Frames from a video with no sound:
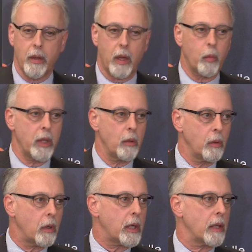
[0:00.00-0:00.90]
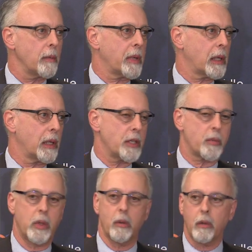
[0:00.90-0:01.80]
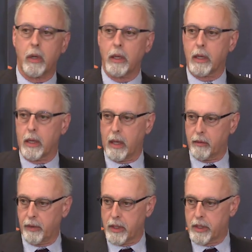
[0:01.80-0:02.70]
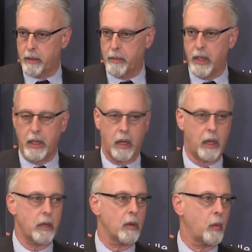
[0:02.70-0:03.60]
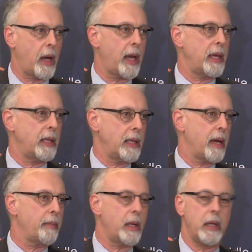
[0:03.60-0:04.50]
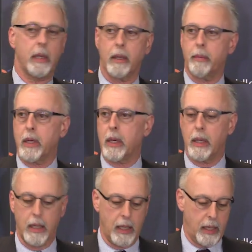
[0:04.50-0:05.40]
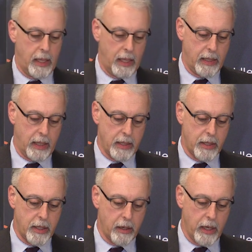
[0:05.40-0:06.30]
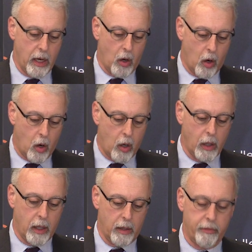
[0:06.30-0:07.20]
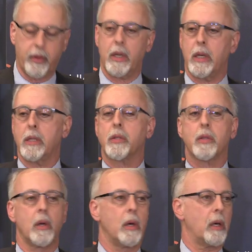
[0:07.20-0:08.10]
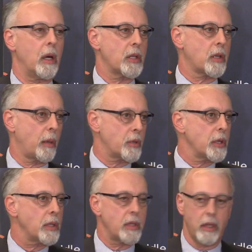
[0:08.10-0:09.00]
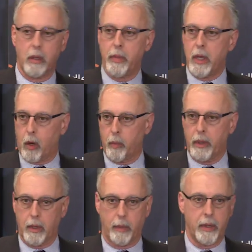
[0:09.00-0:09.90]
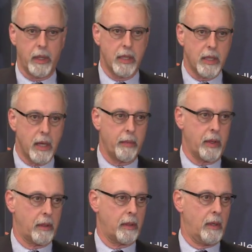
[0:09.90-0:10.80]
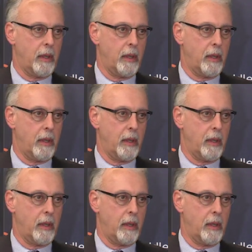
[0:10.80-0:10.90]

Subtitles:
that when you look at the Middle East, when you look at the conflicts in MENA underway in Yemen, in Libya, and Syria, all of these assumptions need to be opened up and examined.